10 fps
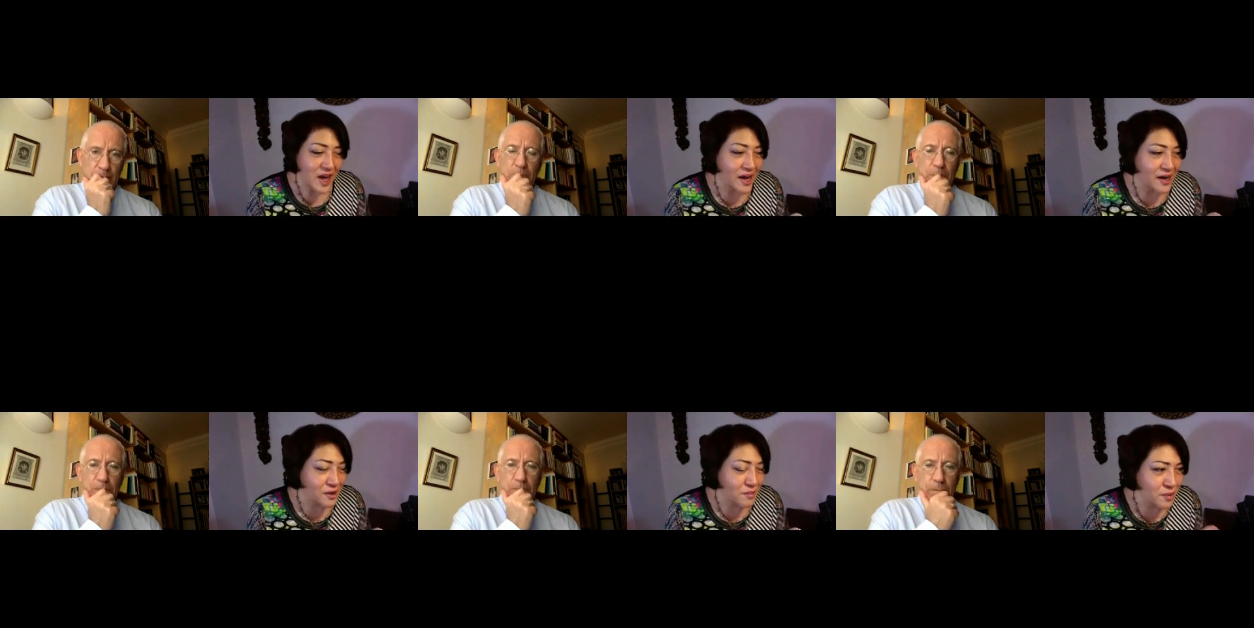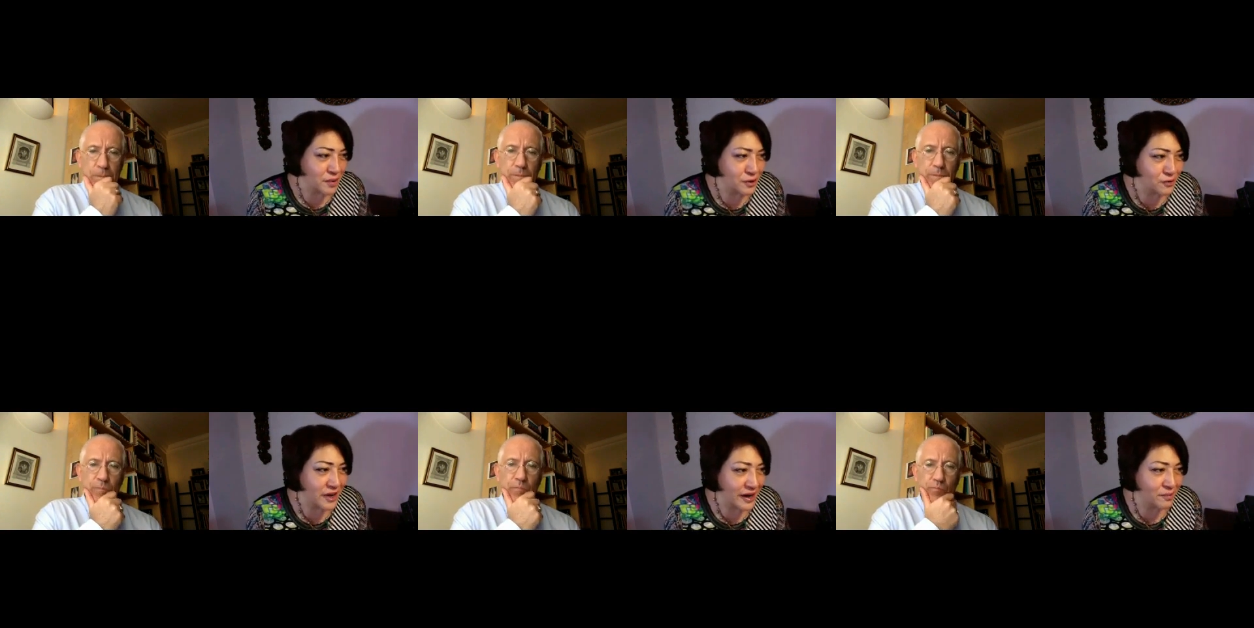Speaker 1: And I remember you
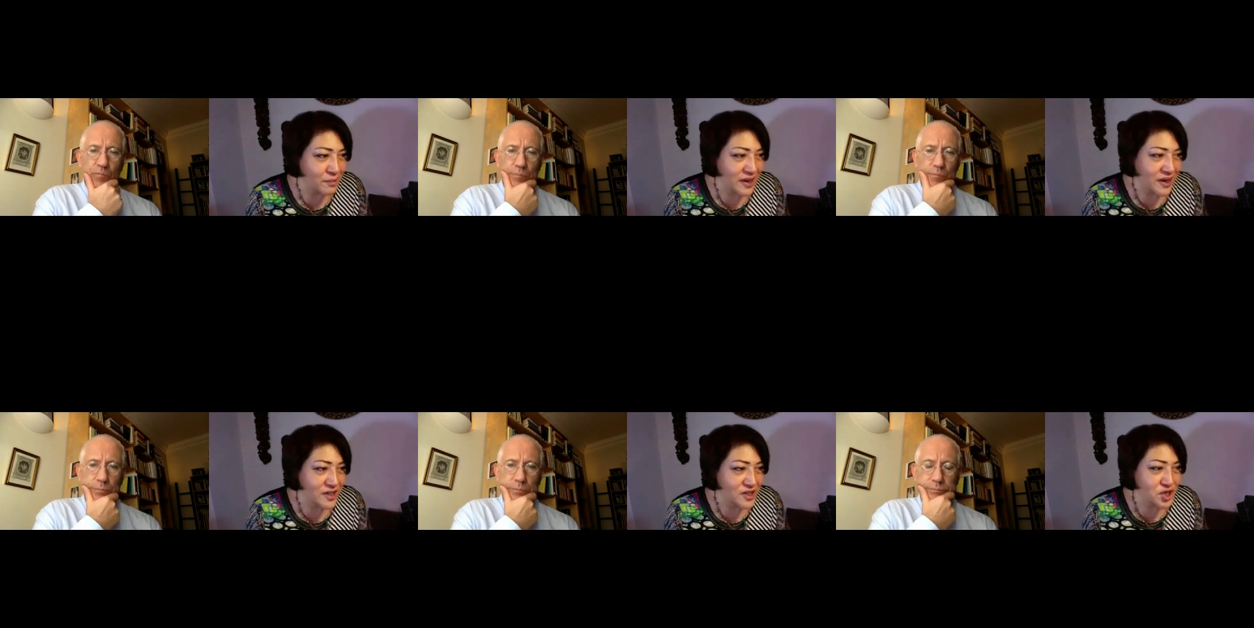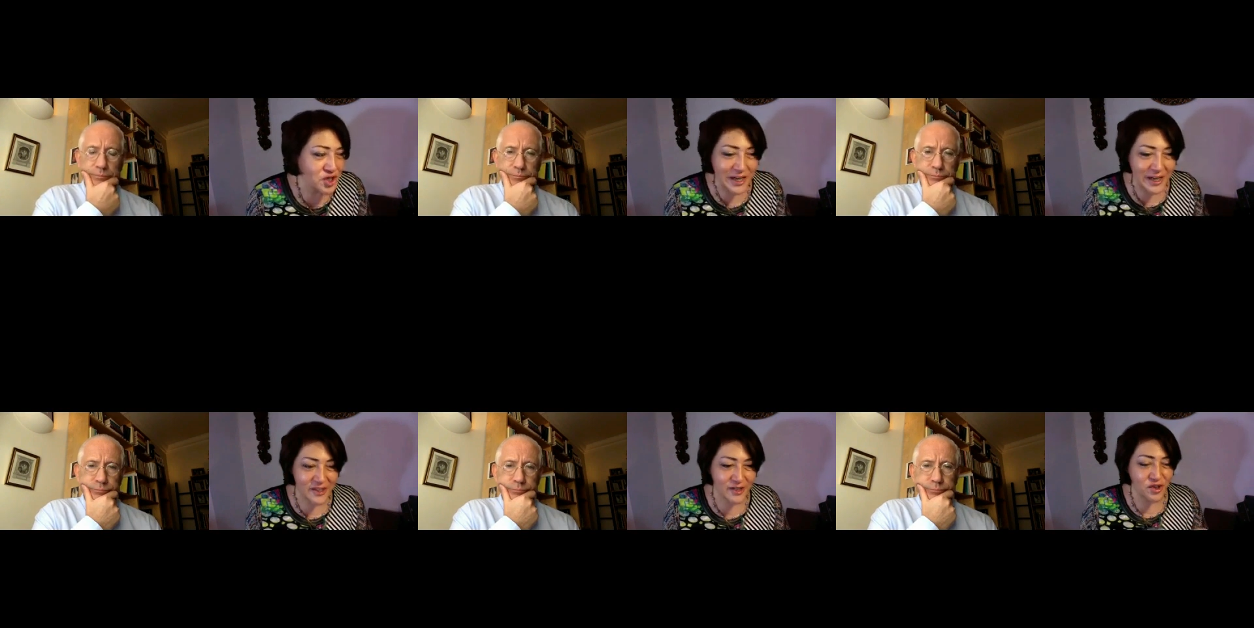telling me just
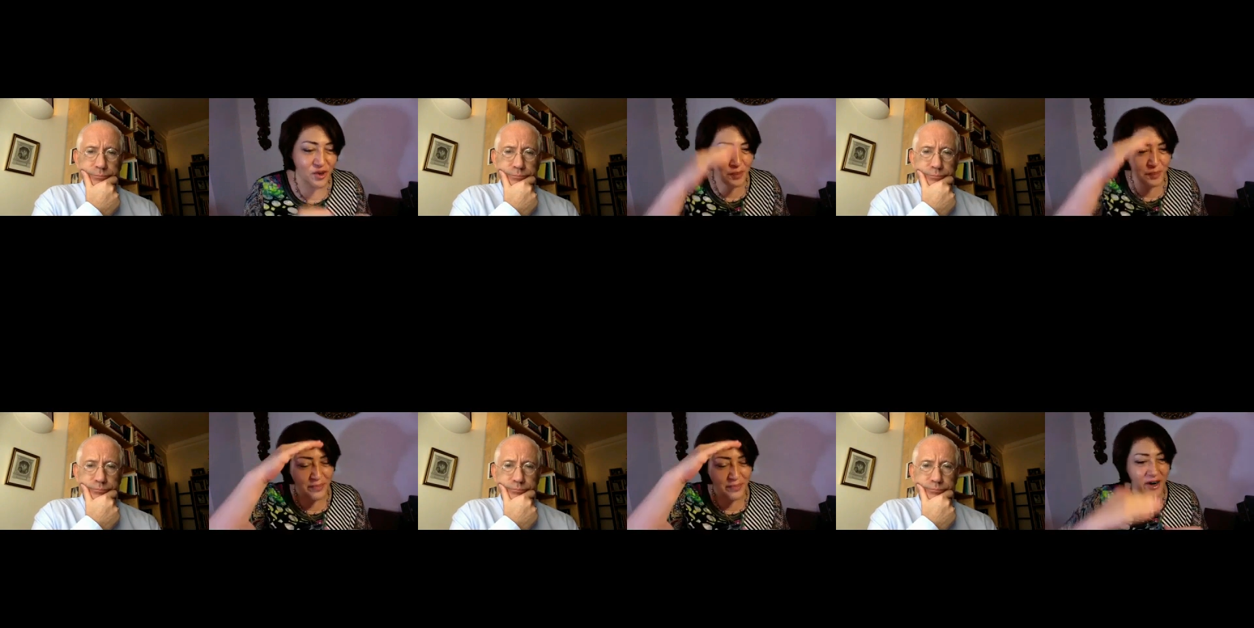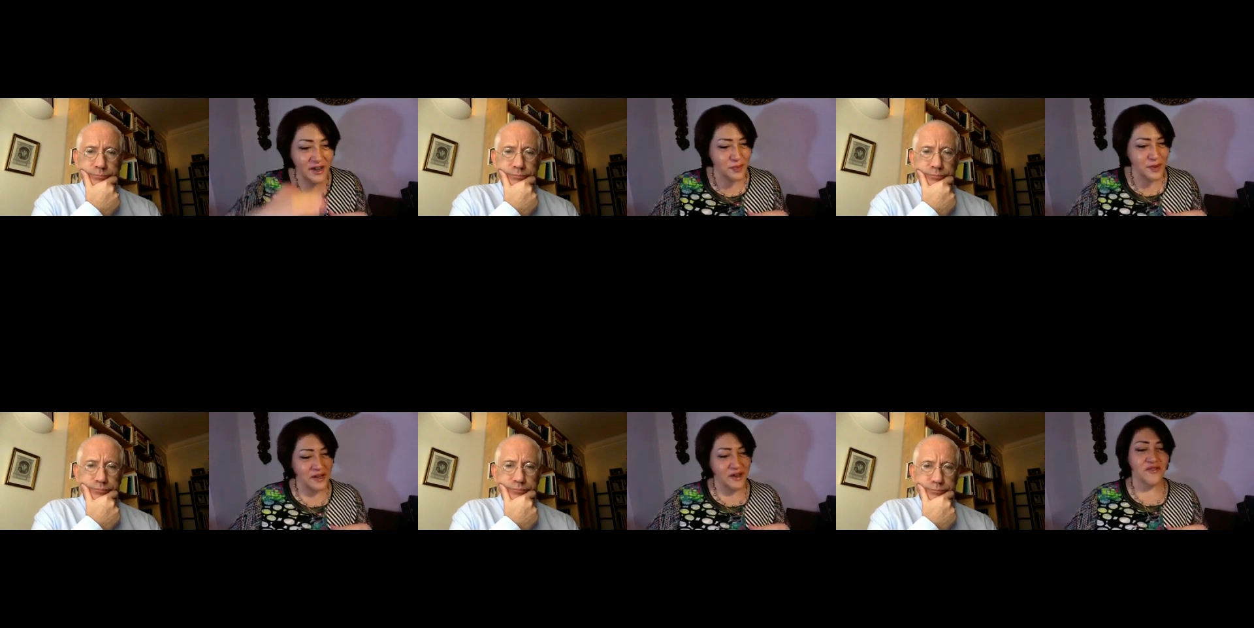listen to where people are
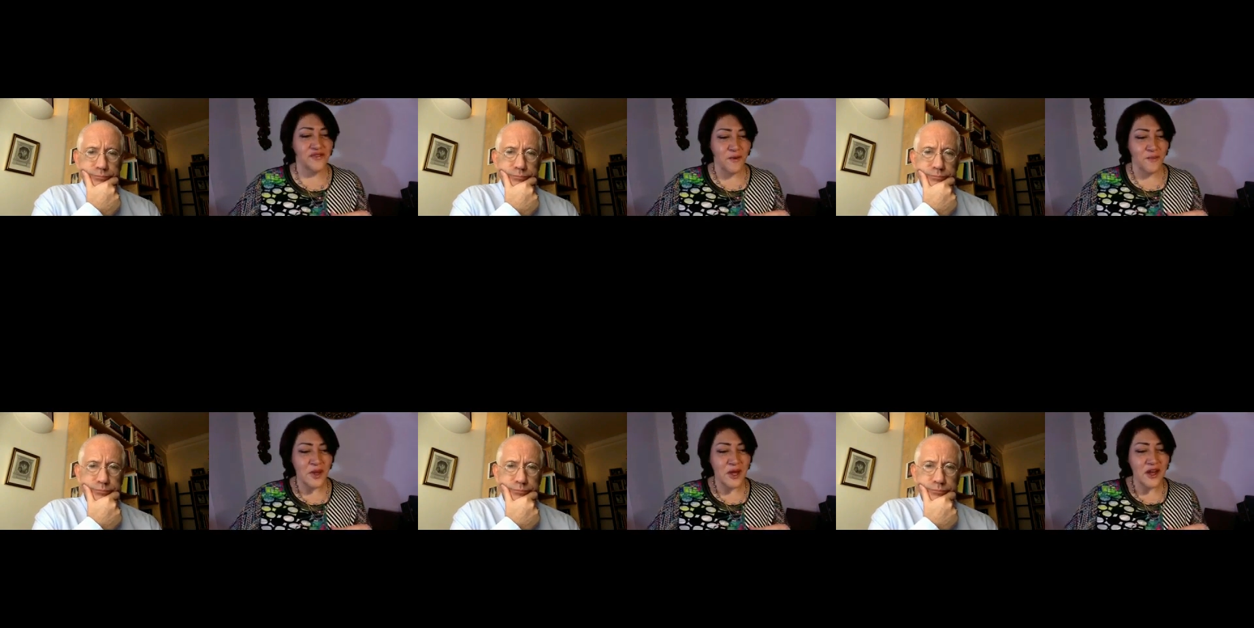speaking from.